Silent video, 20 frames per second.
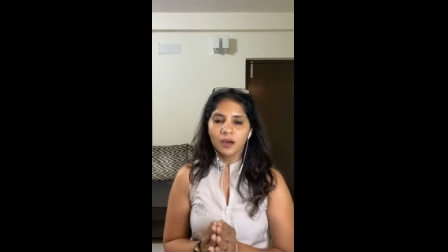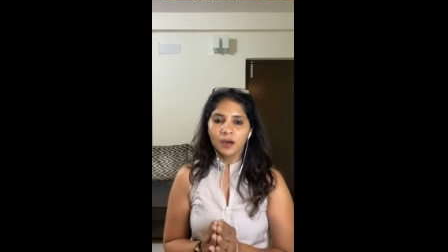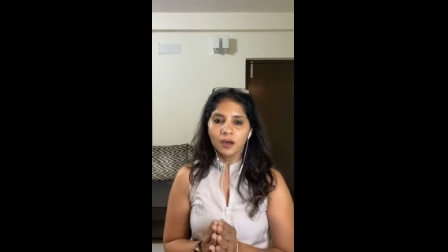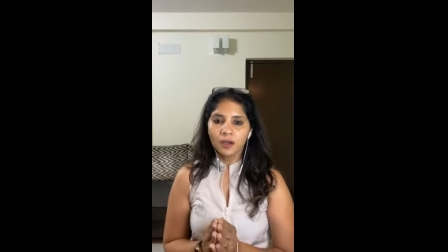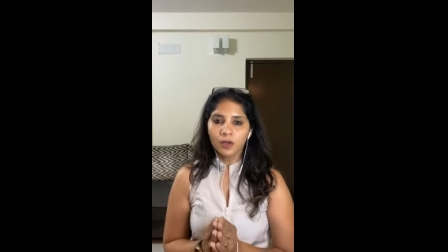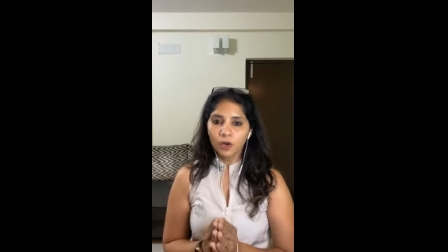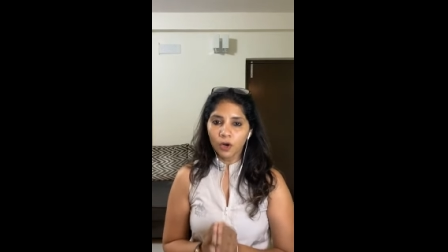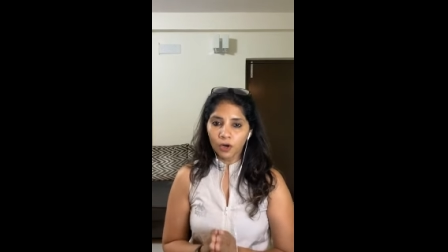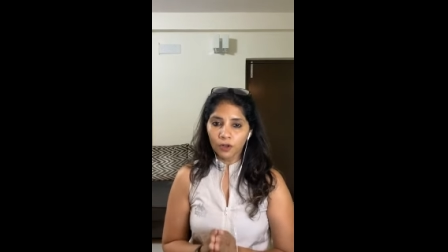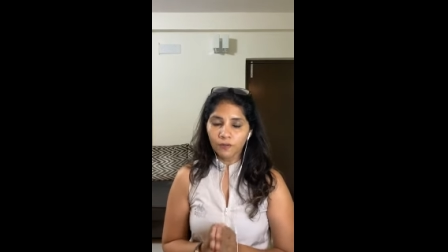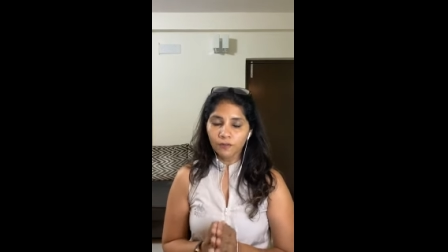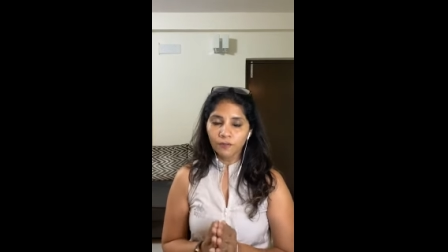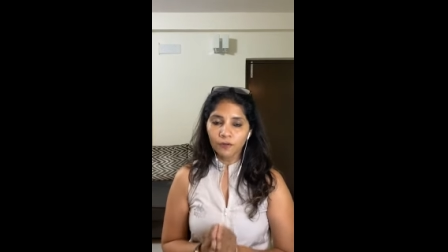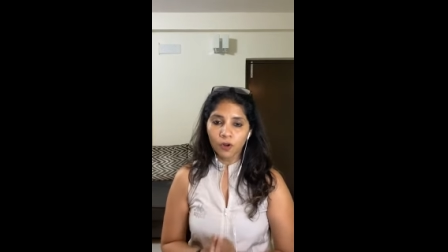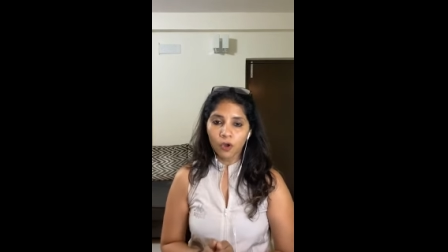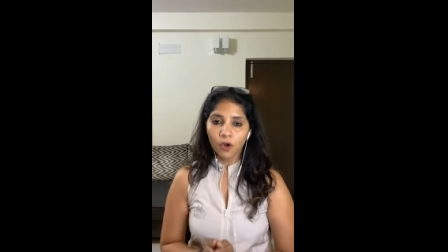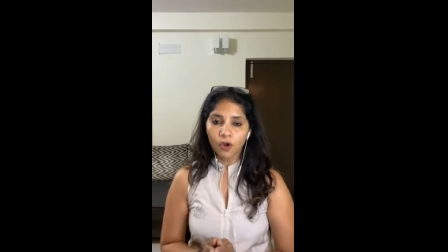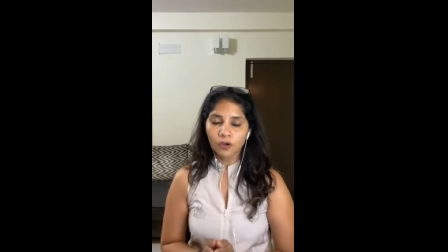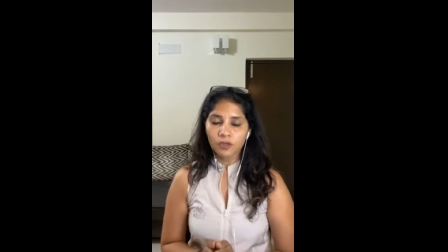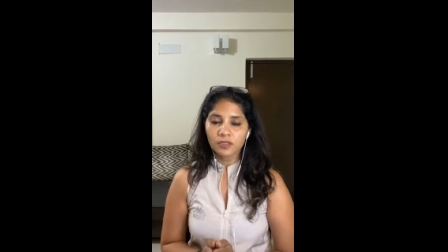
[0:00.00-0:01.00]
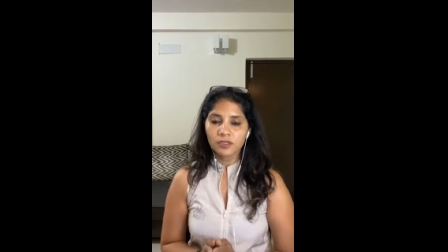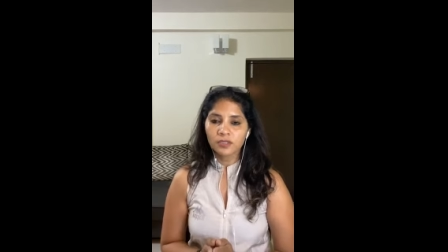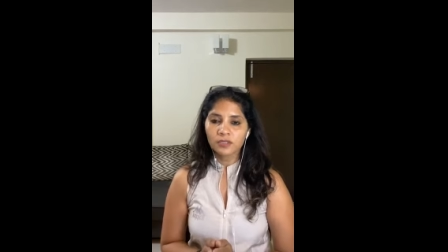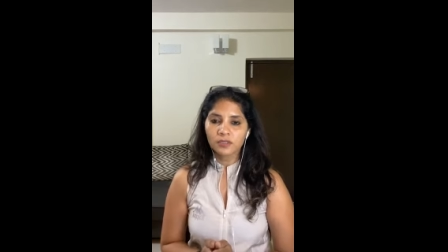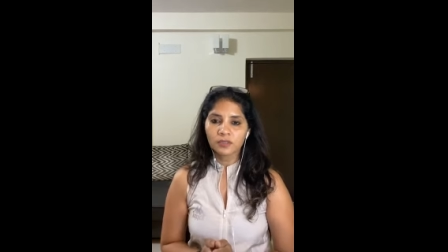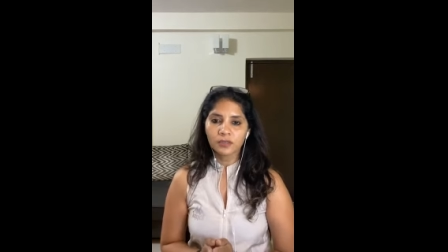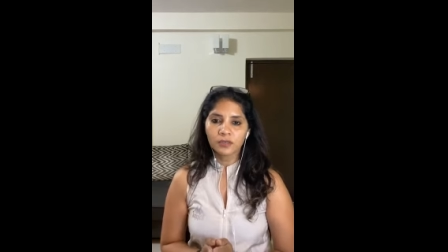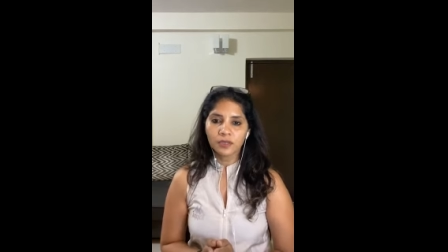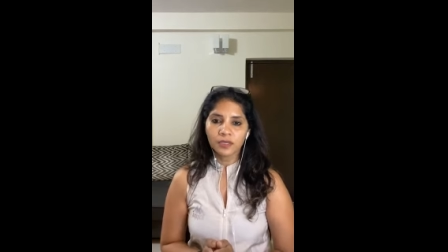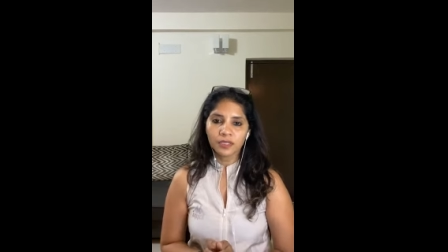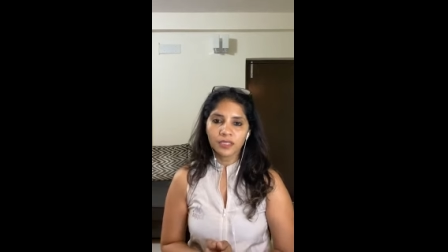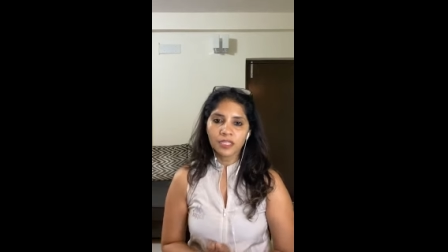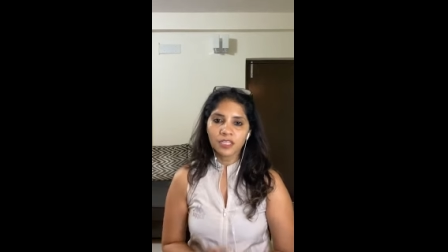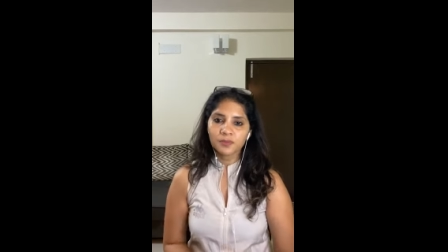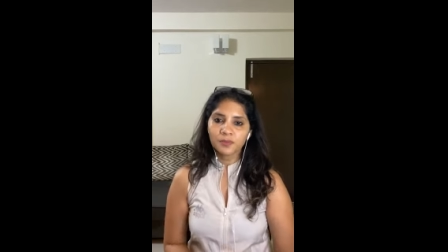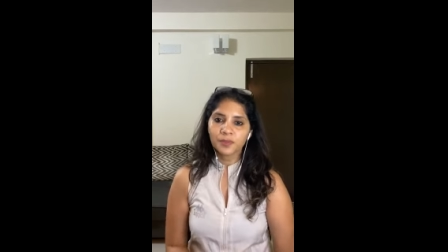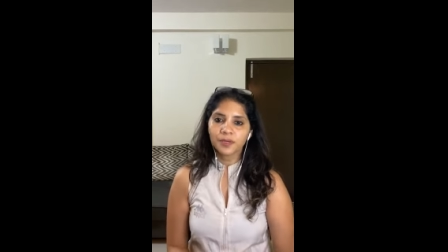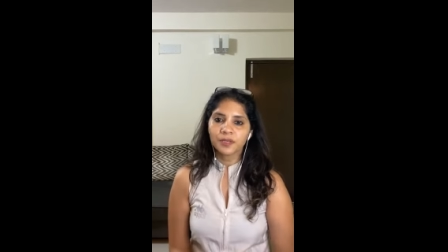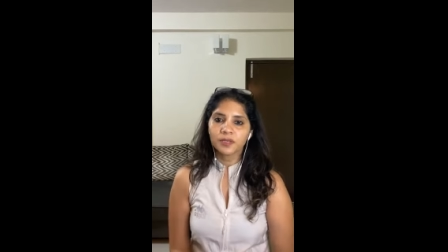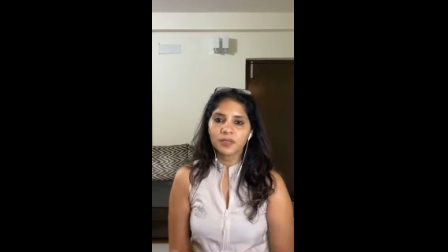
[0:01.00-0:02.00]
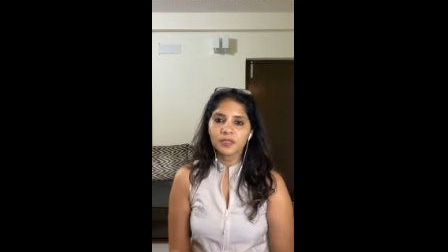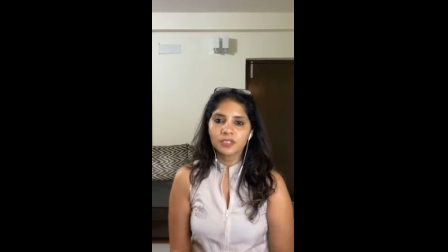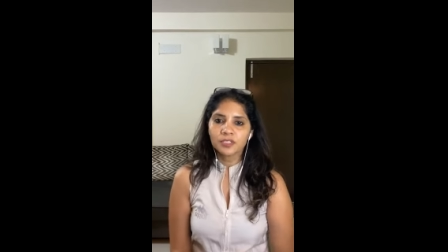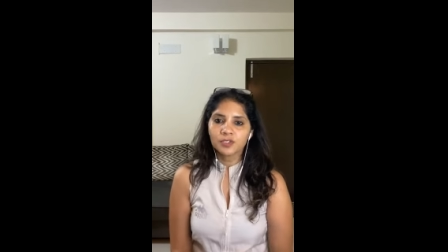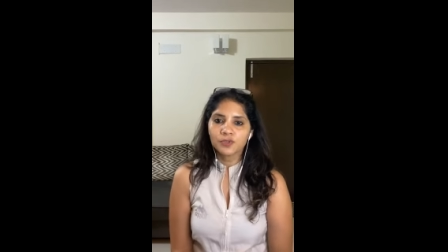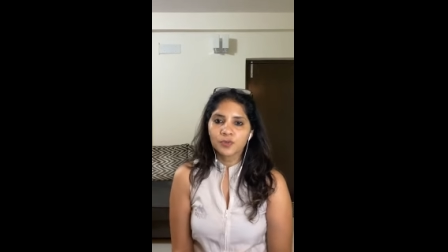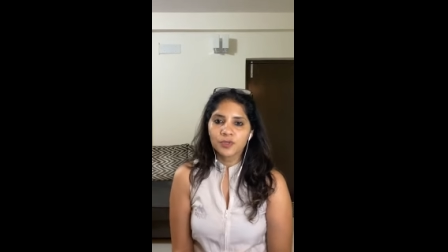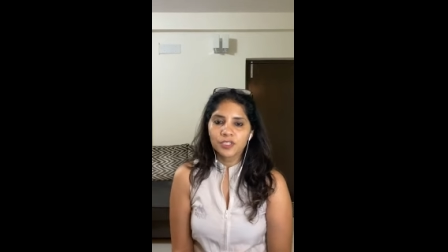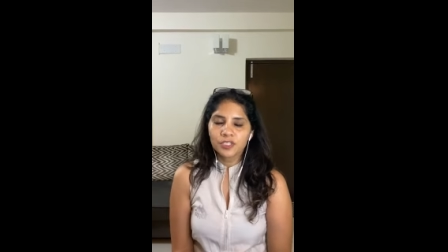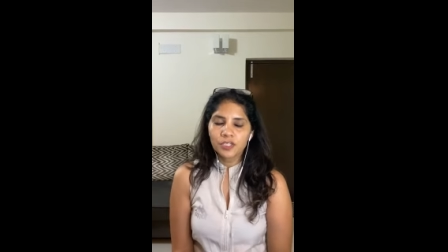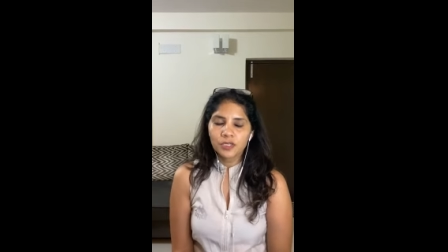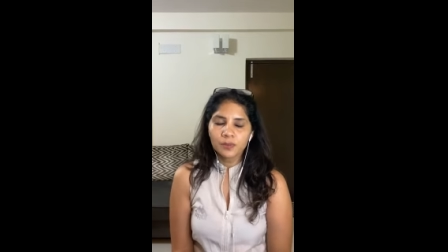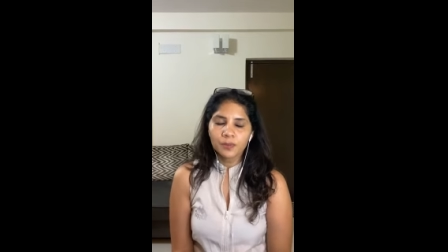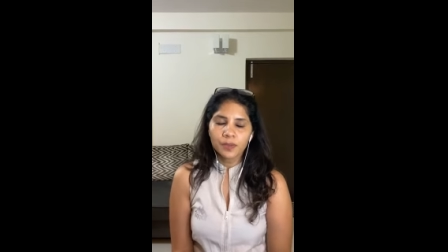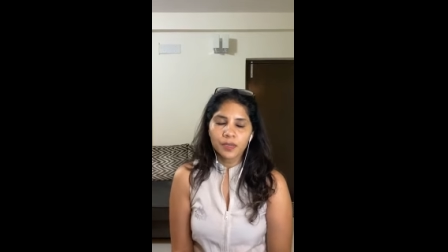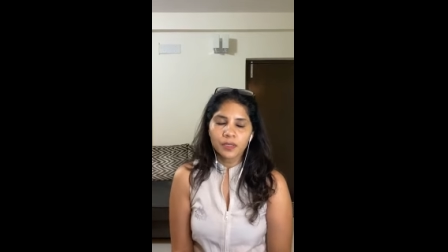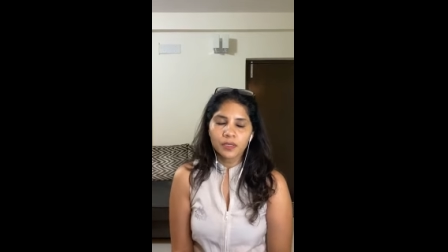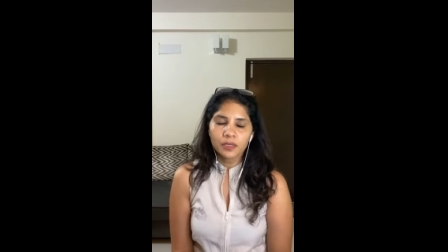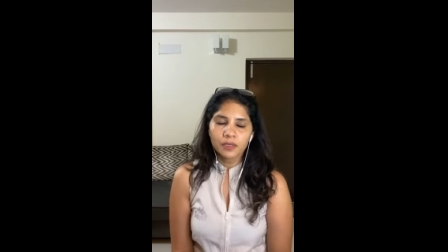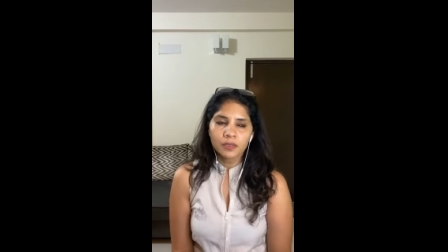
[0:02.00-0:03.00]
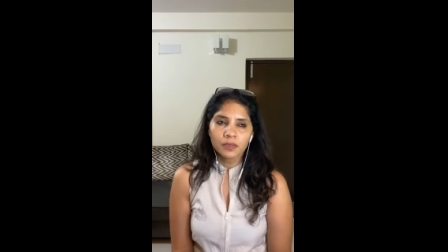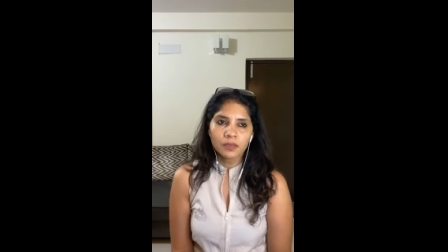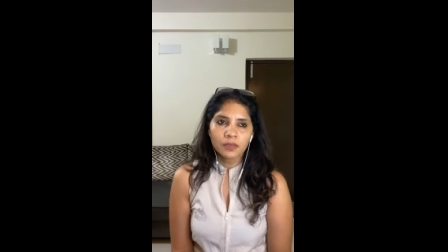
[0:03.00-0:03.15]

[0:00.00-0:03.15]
a lot of loss in this particular situation but